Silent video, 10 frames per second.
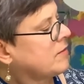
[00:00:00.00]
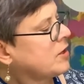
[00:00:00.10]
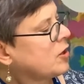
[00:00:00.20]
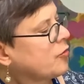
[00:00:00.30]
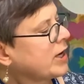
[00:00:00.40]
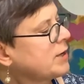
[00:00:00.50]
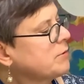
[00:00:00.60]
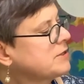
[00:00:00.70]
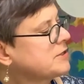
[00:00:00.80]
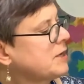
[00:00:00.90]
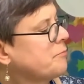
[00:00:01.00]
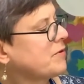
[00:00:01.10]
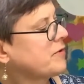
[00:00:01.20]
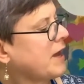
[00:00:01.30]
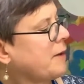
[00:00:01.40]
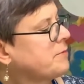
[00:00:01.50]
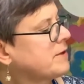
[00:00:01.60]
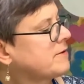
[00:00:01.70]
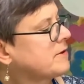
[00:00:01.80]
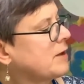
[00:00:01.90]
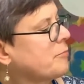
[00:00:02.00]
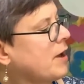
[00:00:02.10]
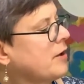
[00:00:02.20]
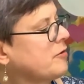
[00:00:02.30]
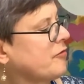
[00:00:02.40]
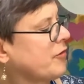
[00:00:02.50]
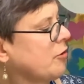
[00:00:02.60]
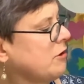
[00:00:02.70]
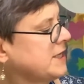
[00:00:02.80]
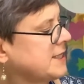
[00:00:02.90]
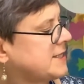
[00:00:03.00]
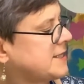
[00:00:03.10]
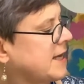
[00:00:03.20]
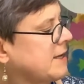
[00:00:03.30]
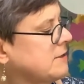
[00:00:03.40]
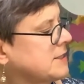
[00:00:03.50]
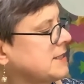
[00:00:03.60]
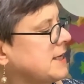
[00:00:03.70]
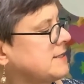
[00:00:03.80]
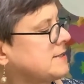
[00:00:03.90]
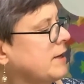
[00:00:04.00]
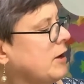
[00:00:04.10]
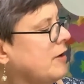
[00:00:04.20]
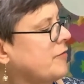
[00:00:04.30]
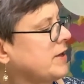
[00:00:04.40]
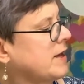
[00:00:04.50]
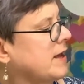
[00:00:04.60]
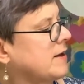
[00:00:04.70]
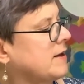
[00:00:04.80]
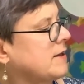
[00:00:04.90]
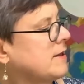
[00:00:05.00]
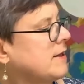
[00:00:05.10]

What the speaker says: The incredible ship of Captain Skip unfurled its sails and they set off again.